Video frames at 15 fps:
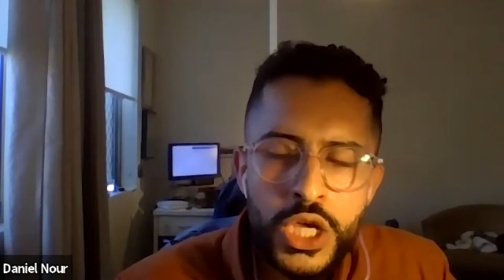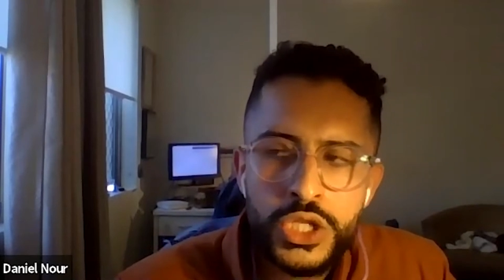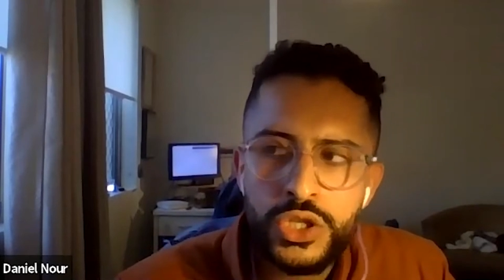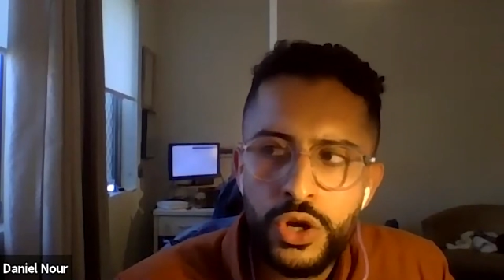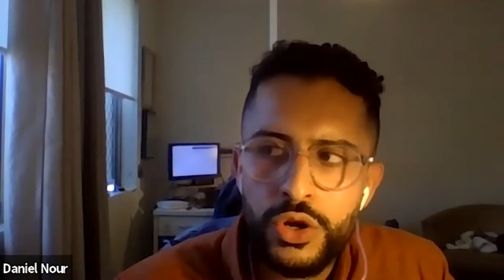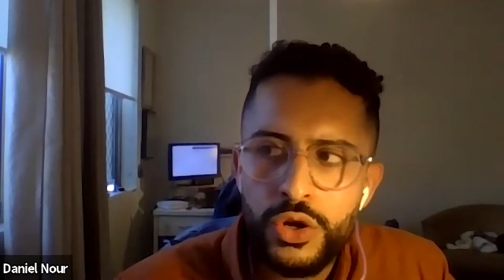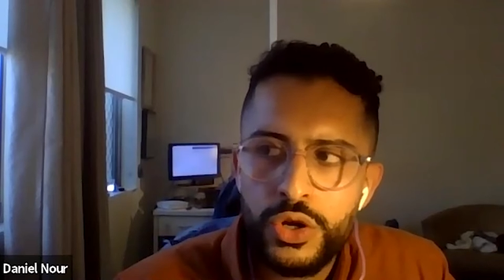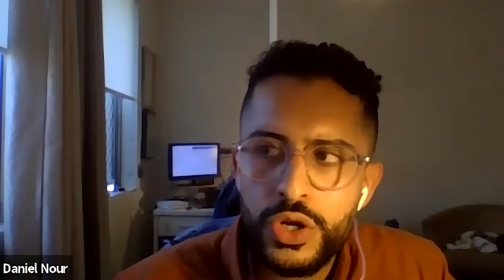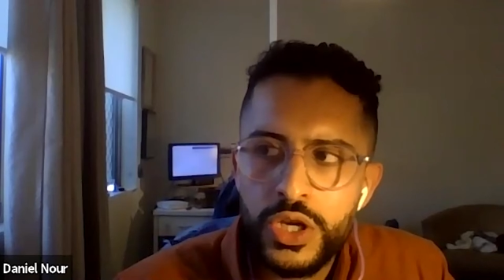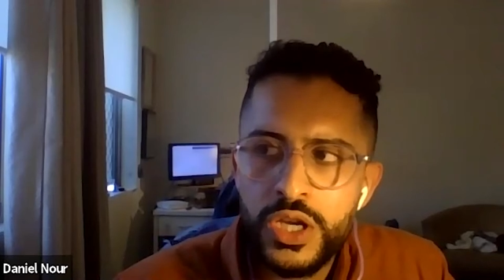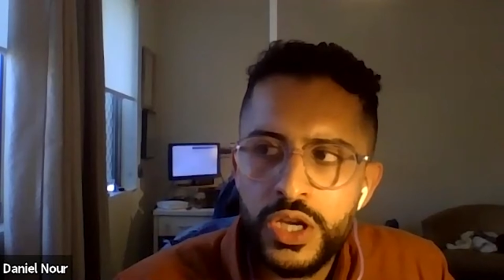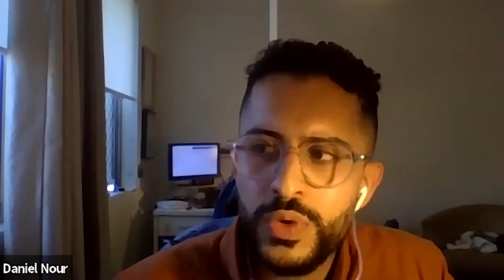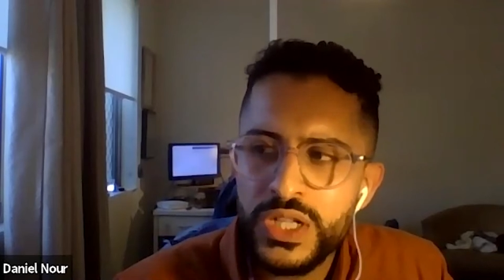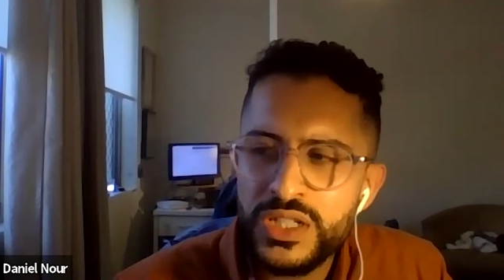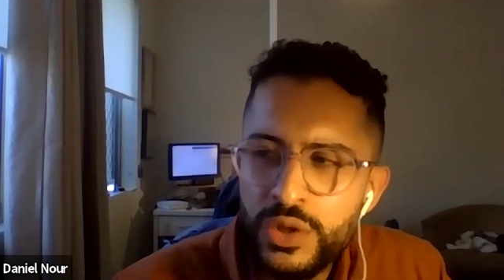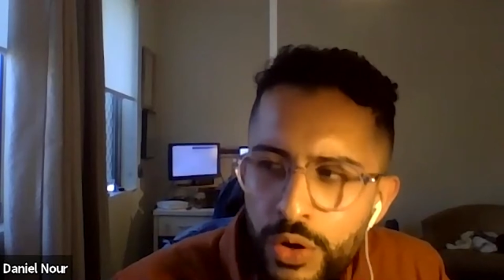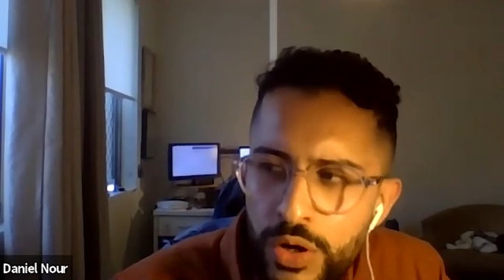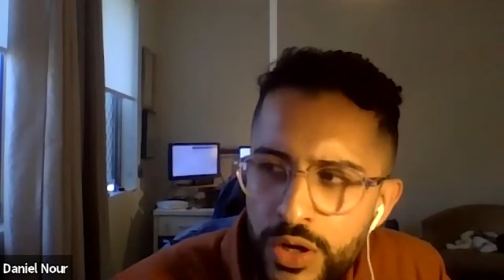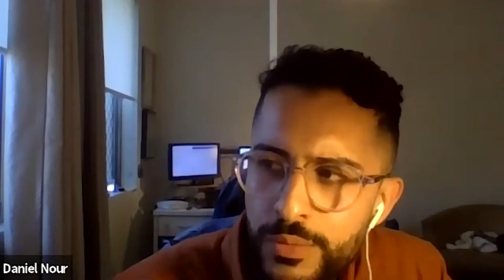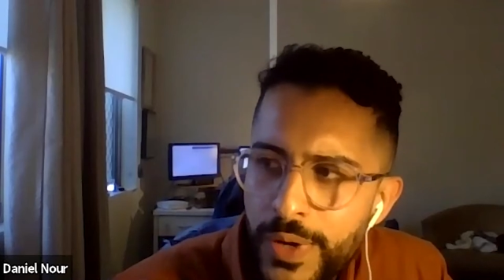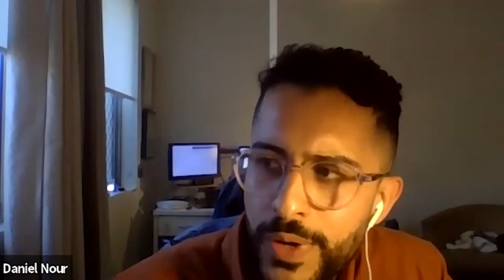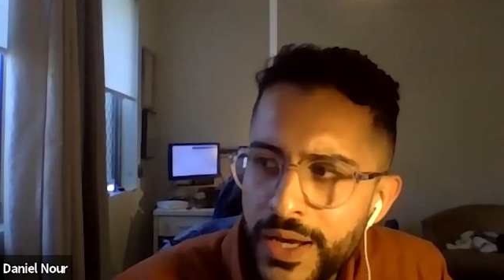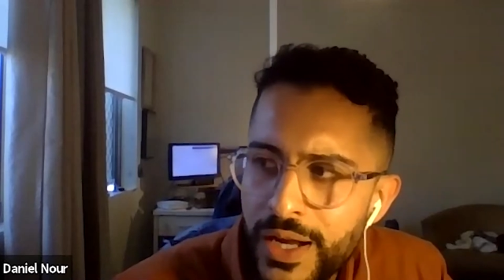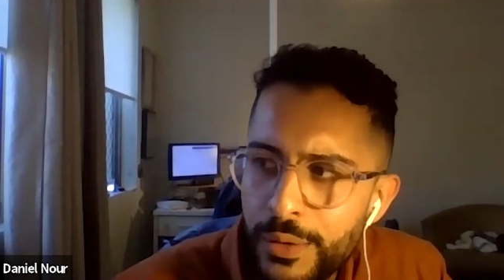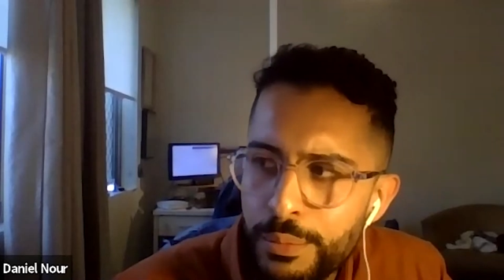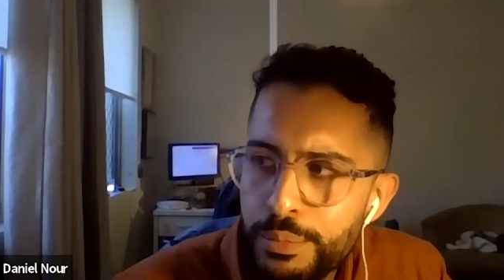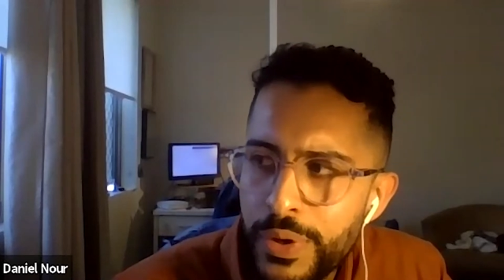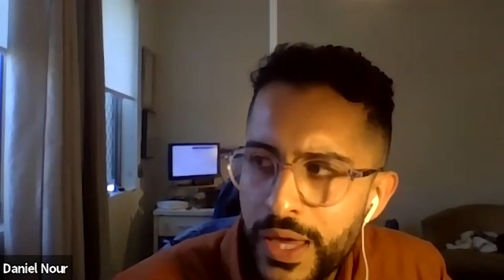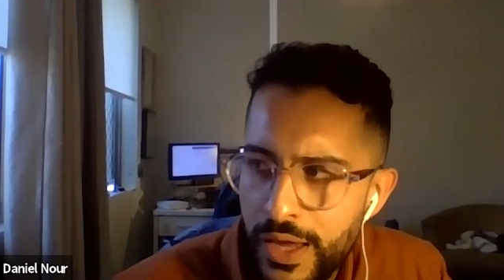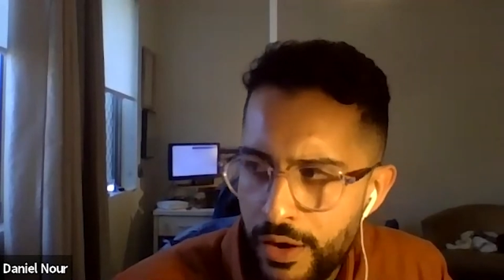So can we talk about our
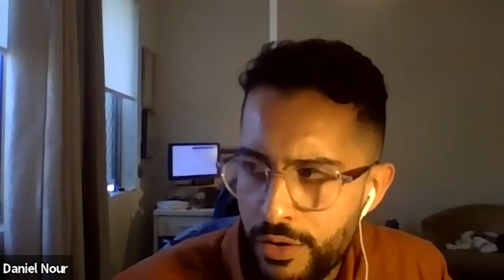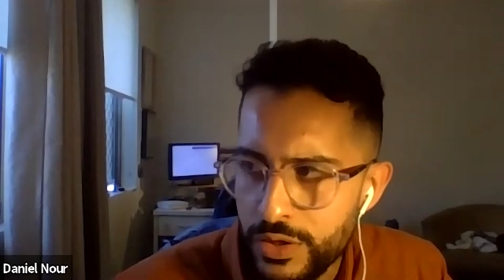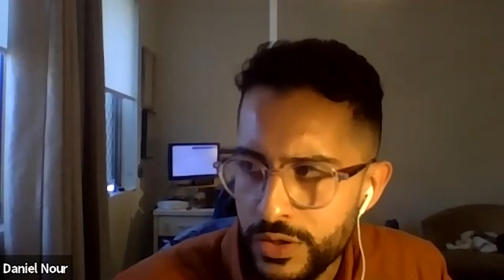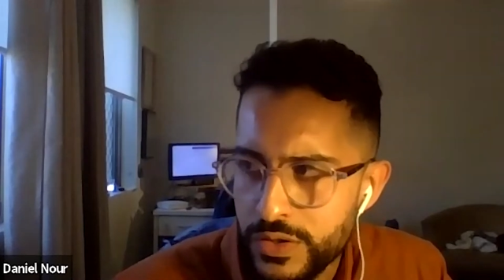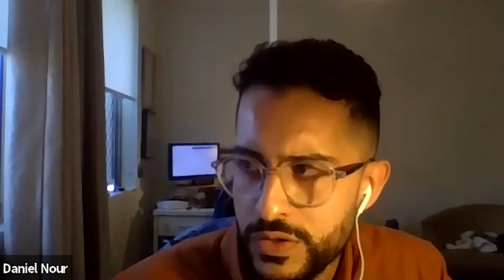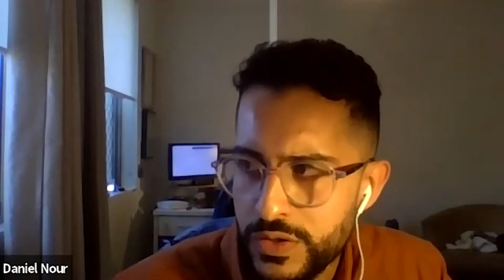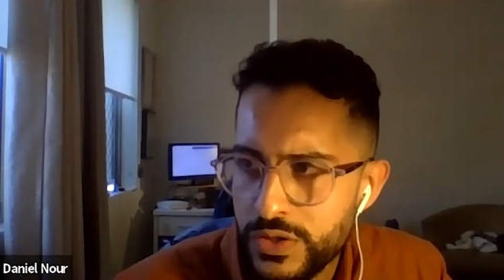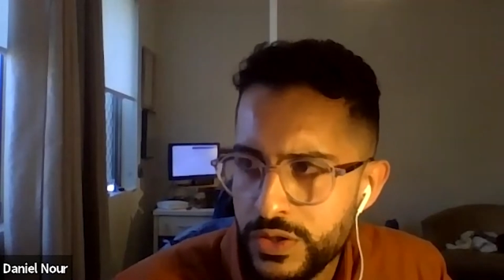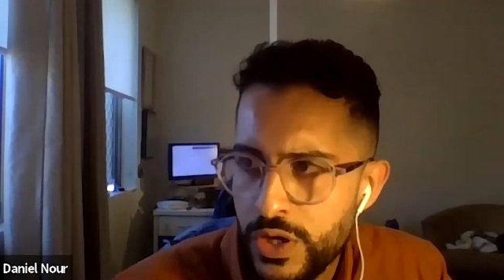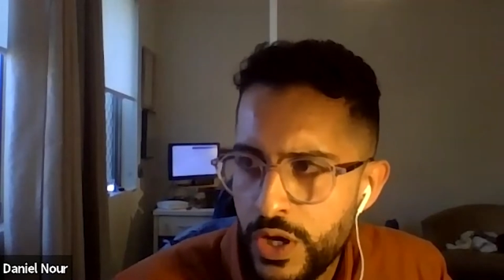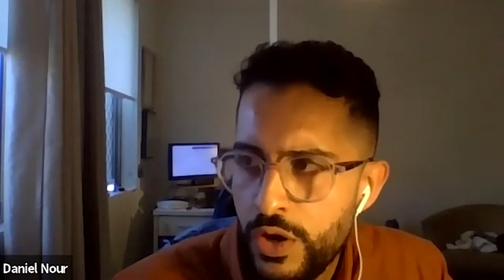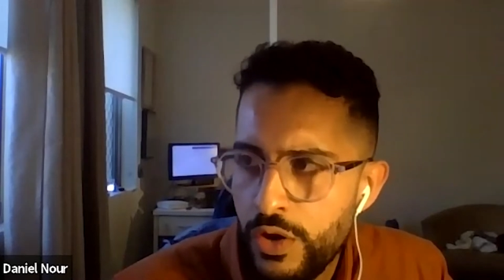parents